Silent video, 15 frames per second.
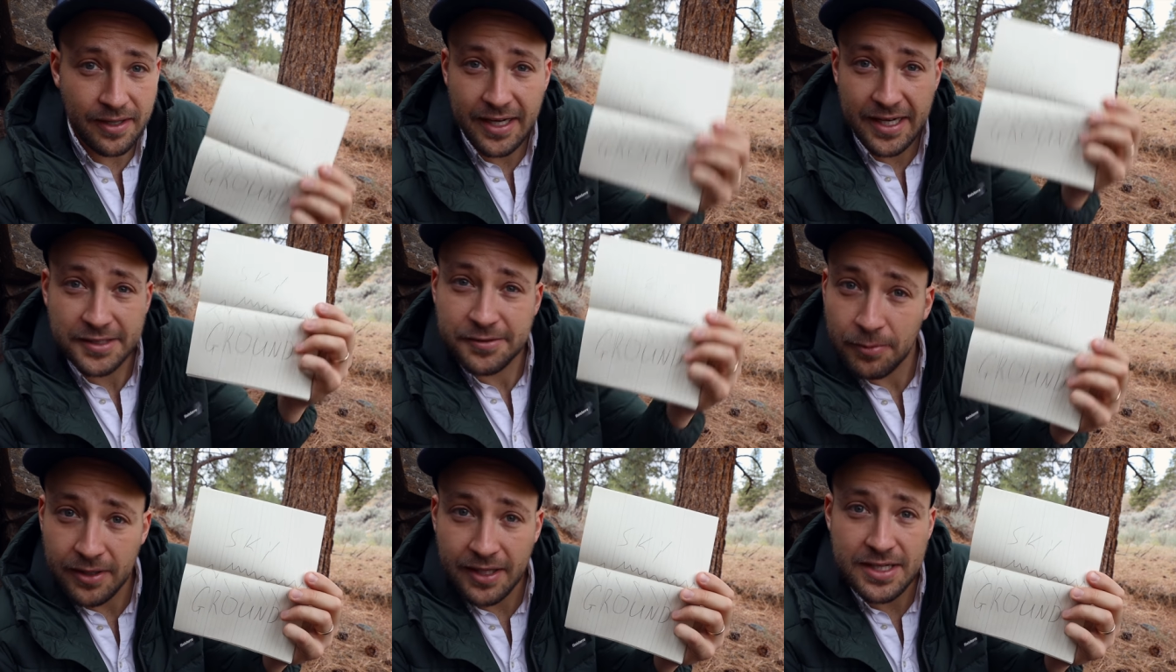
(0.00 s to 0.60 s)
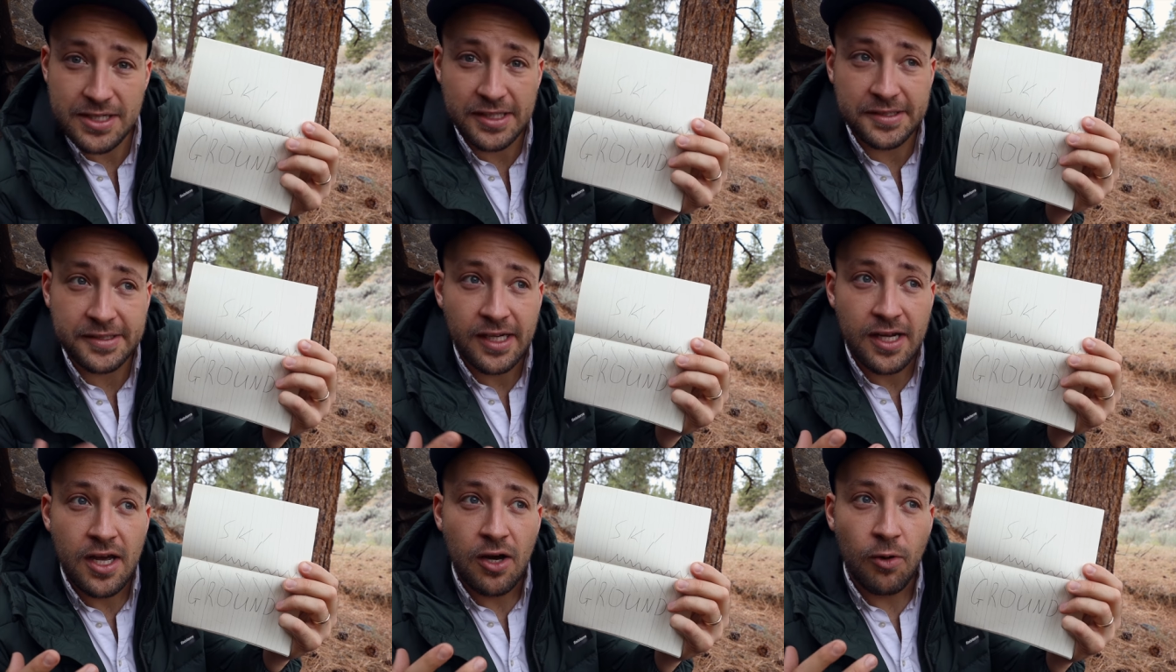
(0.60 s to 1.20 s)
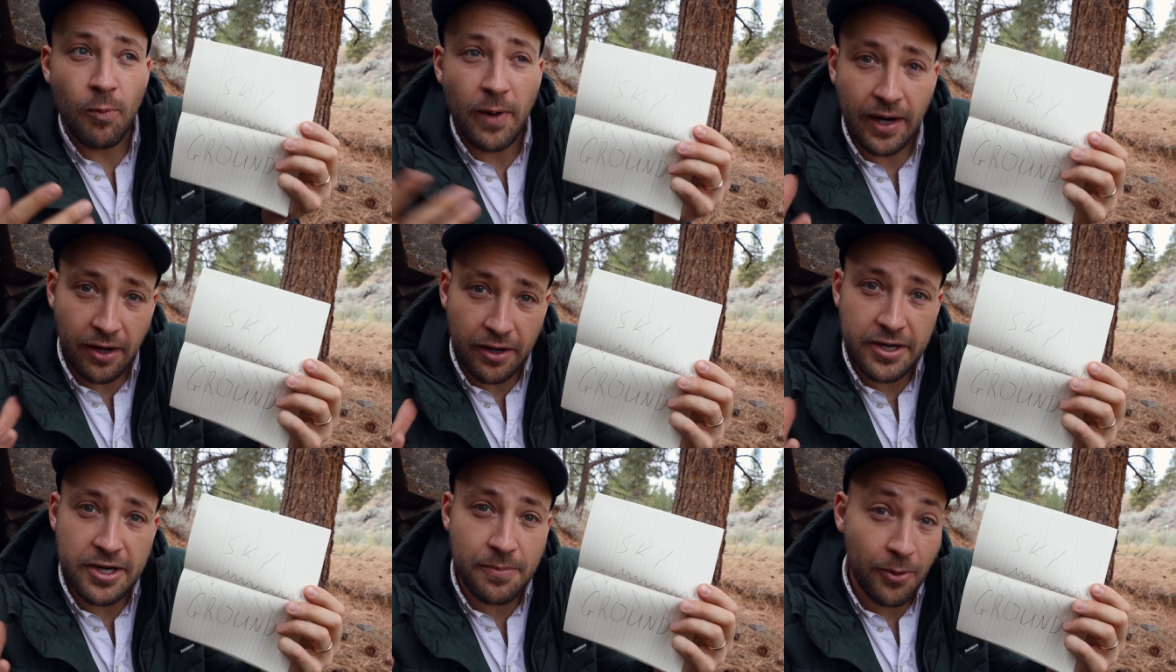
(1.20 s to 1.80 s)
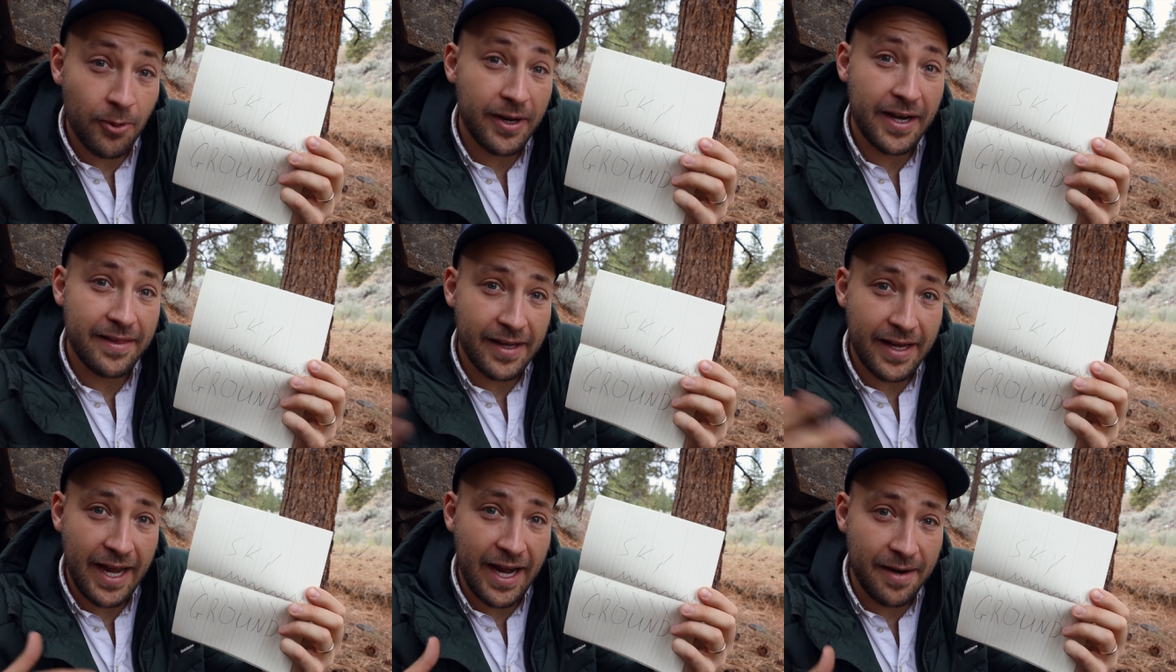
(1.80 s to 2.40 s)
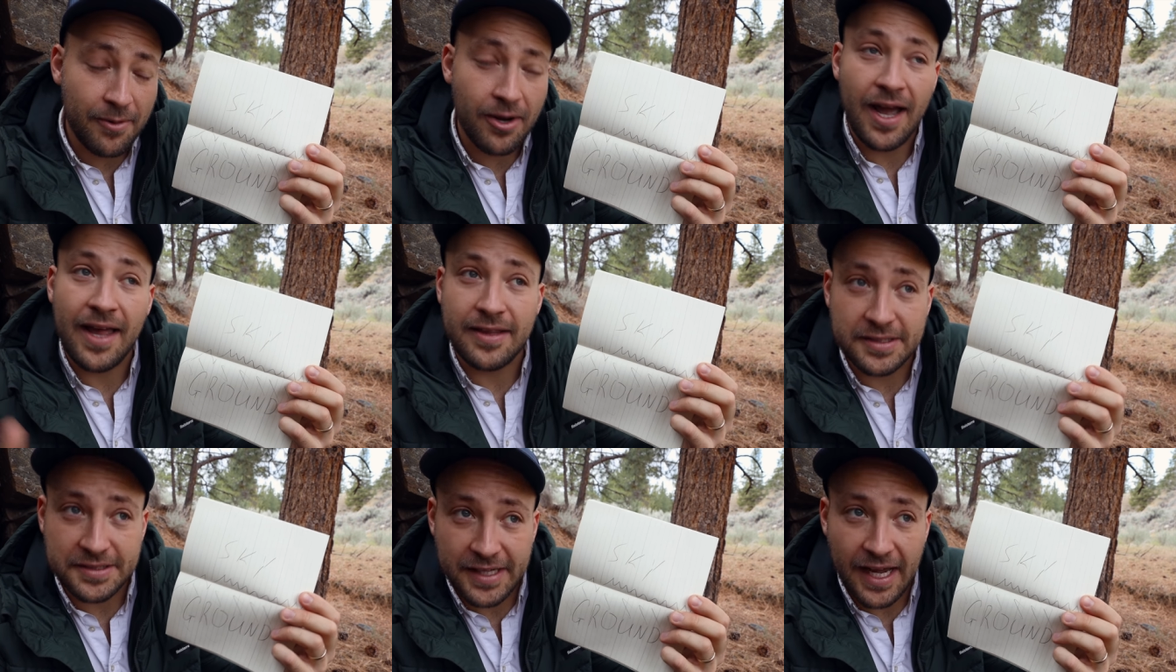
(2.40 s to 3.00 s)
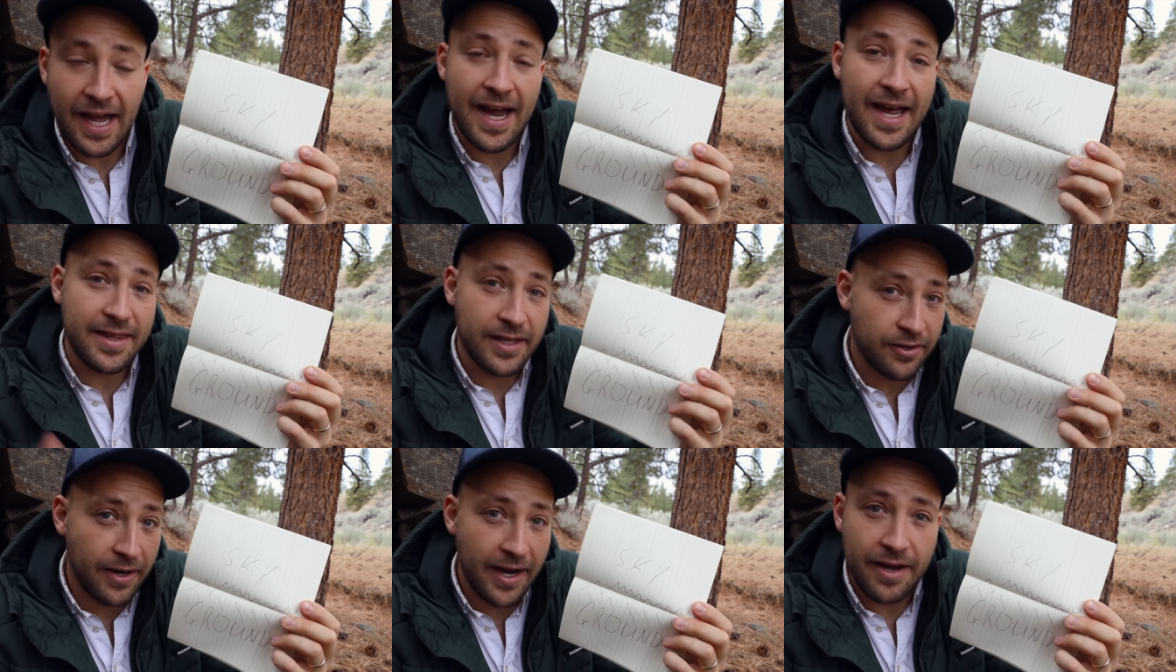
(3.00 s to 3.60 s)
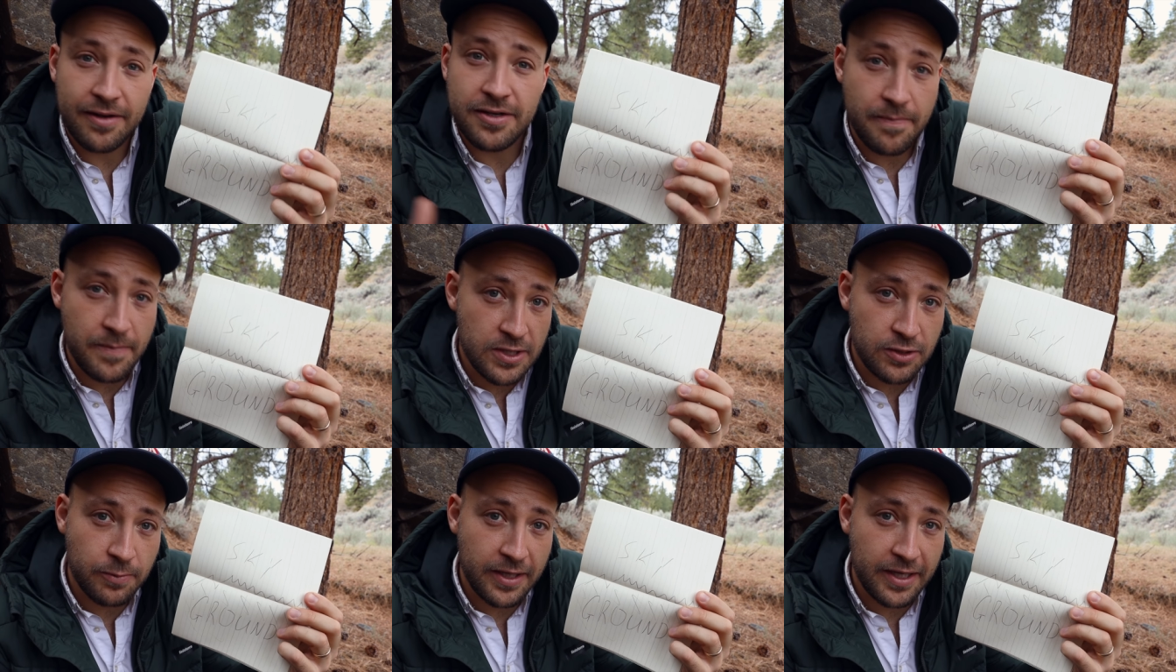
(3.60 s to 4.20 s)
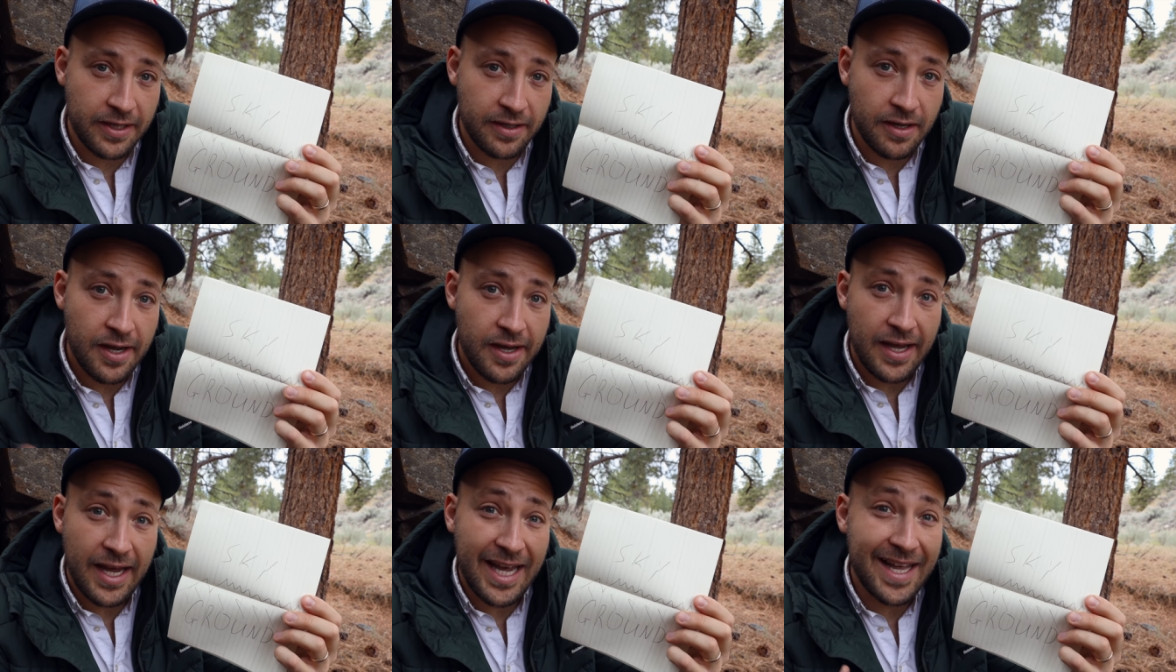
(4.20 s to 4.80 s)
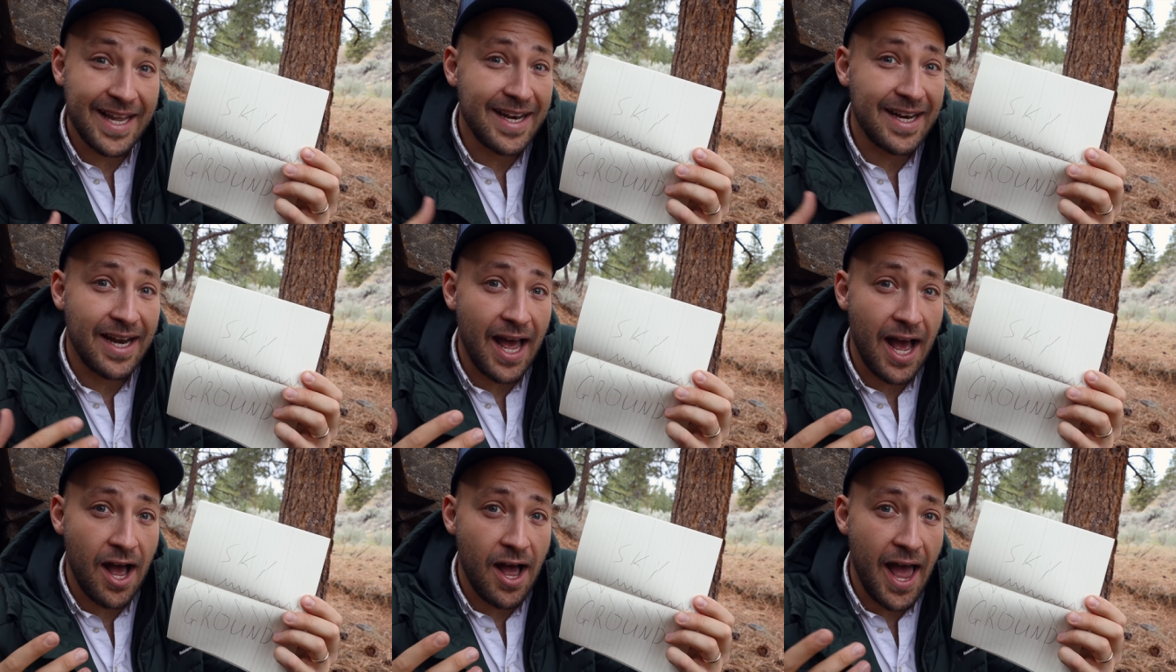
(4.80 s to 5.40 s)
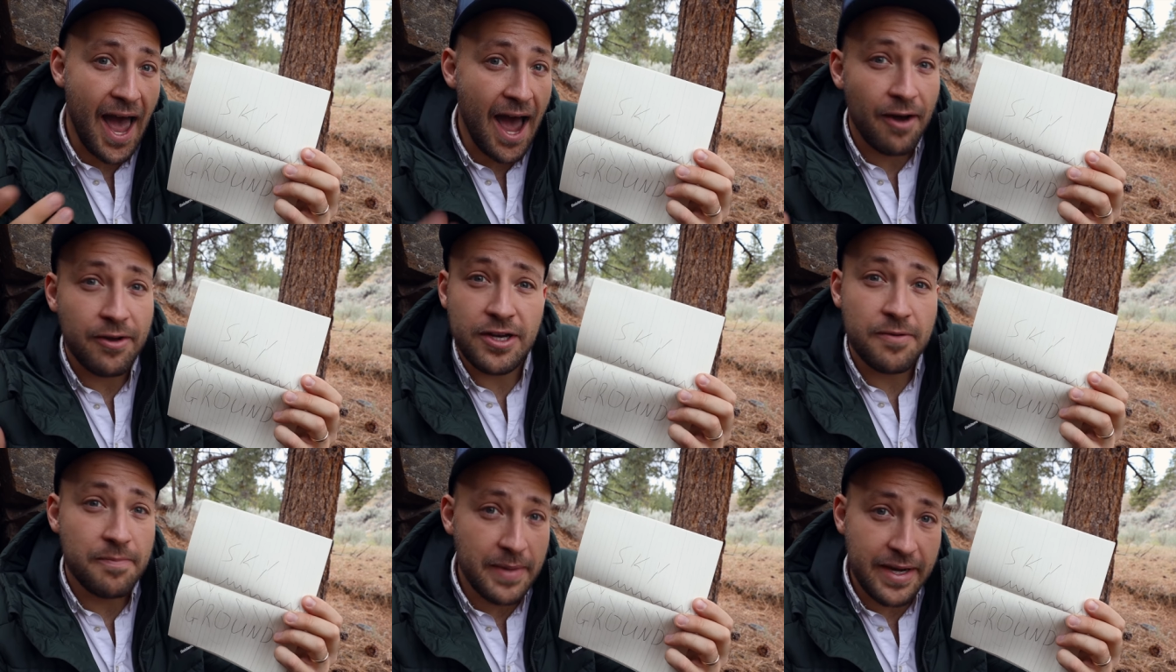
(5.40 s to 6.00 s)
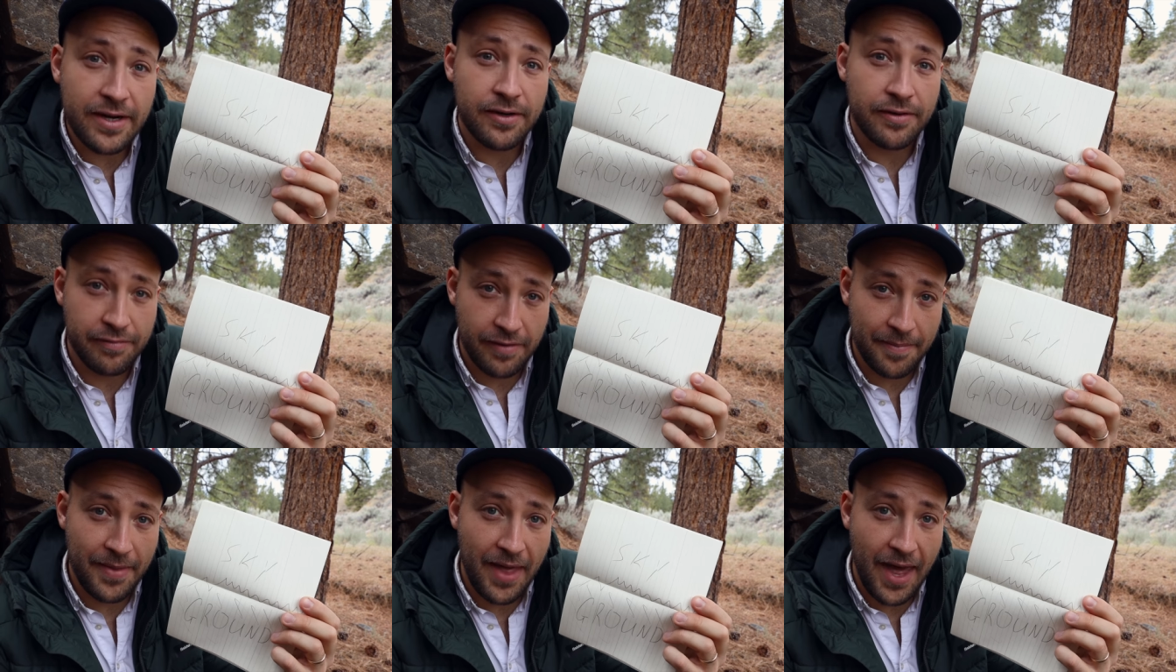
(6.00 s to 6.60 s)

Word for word: And it's really just where are you pointing the camera at the sky, at the ground, in between, and how do you meter from